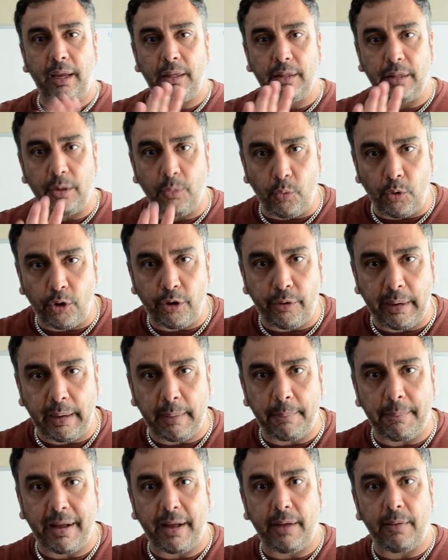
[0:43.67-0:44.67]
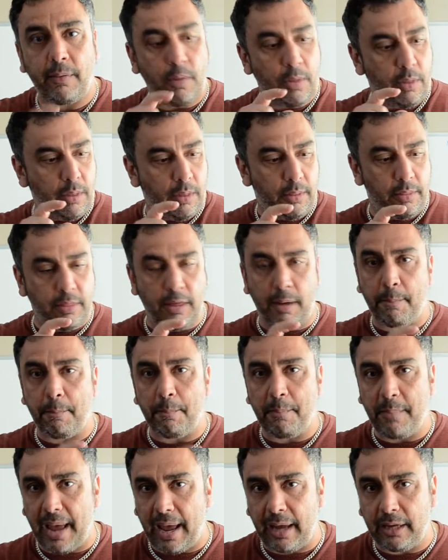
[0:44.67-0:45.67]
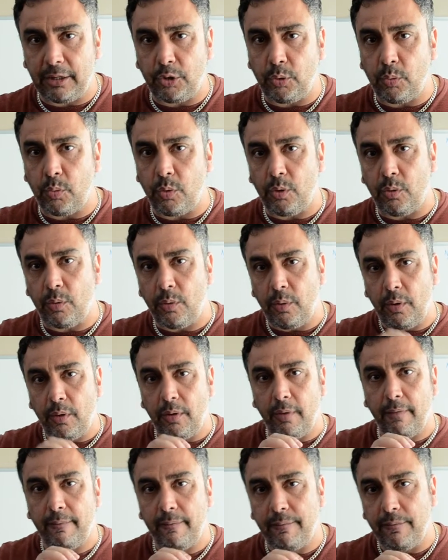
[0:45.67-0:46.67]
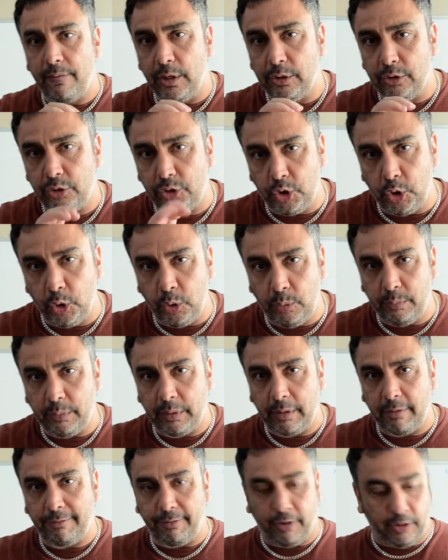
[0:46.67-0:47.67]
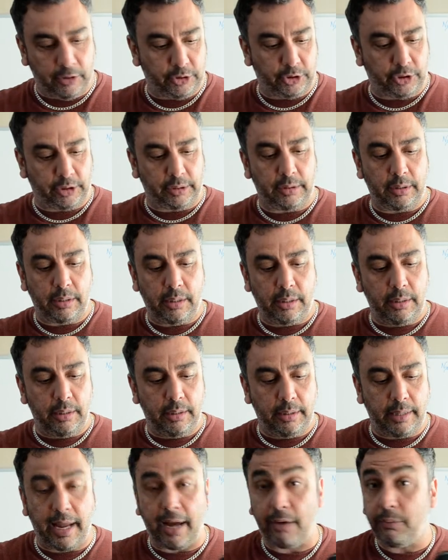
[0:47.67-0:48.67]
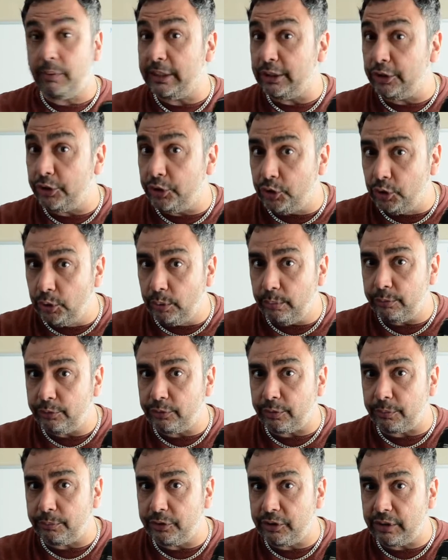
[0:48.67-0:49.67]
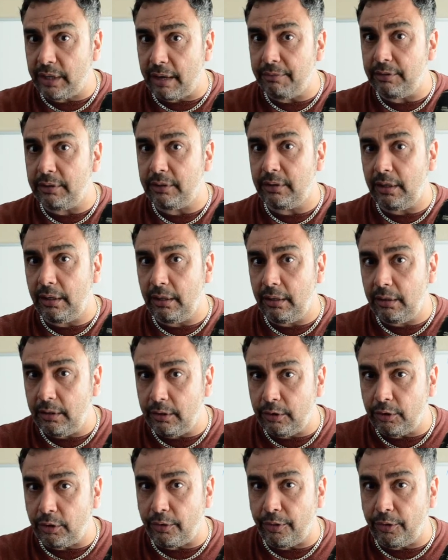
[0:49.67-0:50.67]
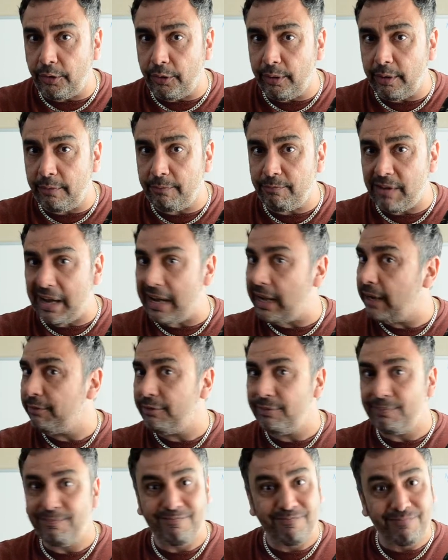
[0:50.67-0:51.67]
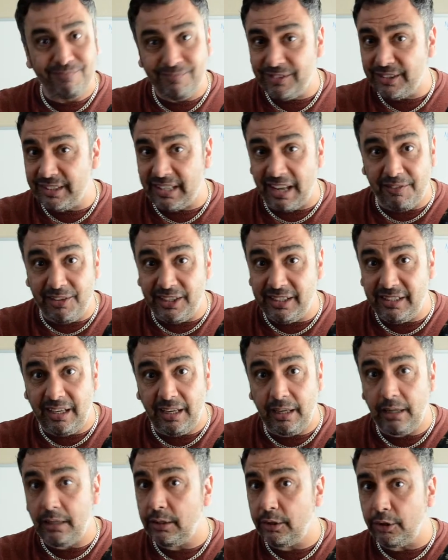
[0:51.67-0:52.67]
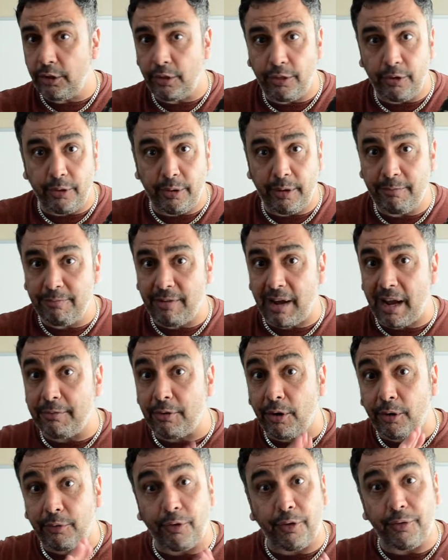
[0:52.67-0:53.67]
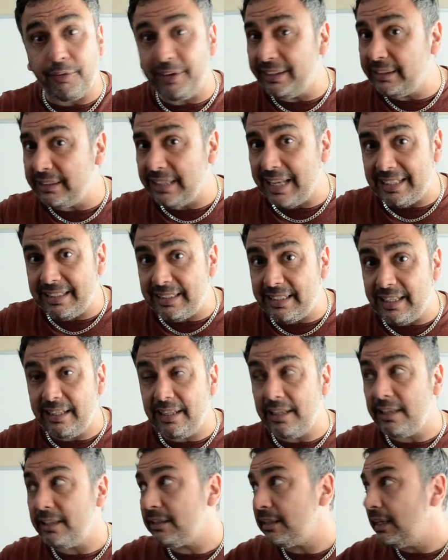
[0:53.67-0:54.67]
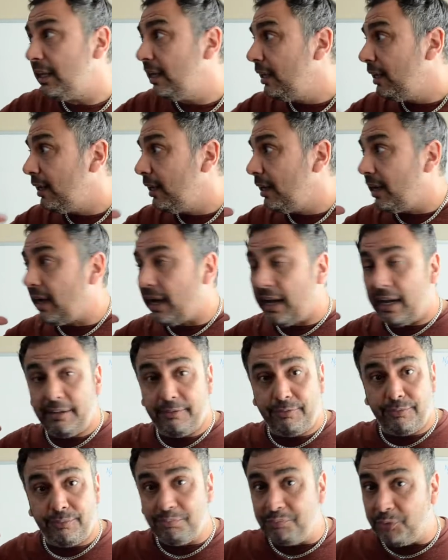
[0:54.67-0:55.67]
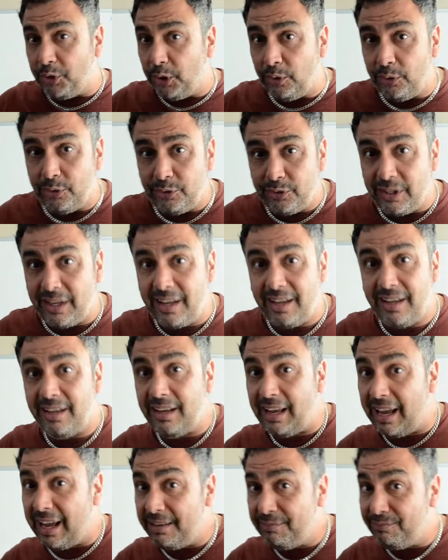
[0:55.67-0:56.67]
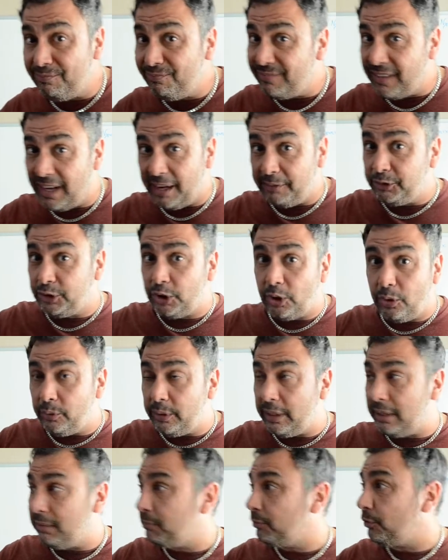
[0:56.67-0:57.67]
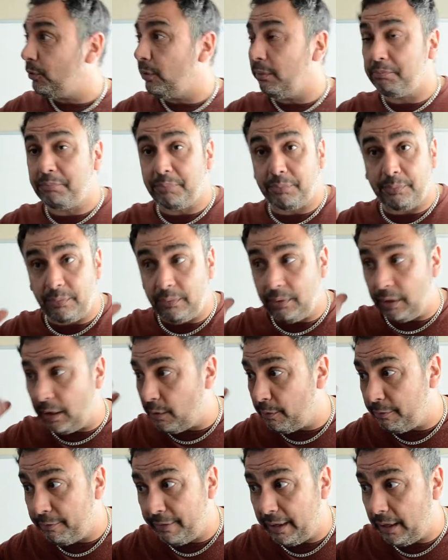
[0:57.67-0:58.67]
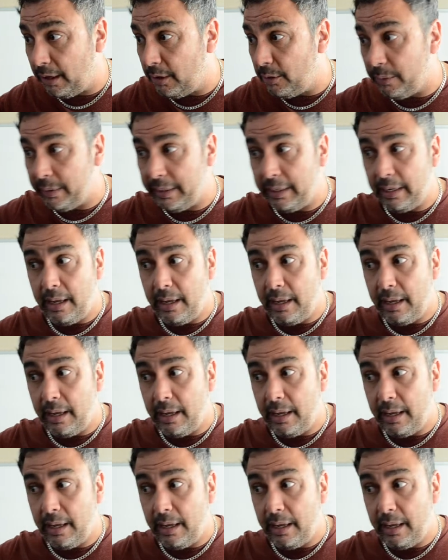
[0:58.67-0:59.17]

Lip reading: worry about the manual zoom function. Now it zooms from 17 to 35. 17 to 35. I've already tested this. I've used it and I've shown it, video and